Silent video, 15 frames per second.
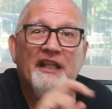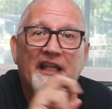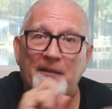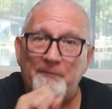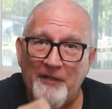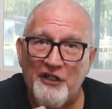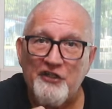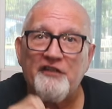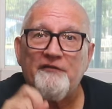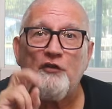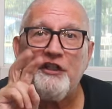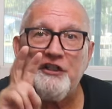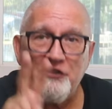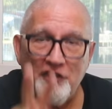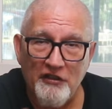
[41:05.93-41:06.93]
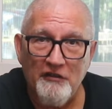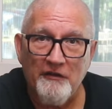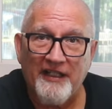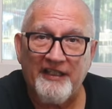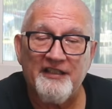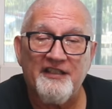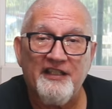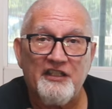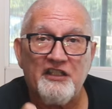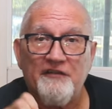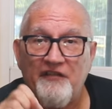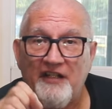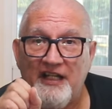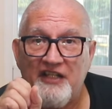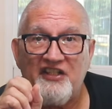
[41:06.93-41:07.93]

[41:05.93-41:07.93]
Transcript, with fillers: Empires of the Void 2, I can testify,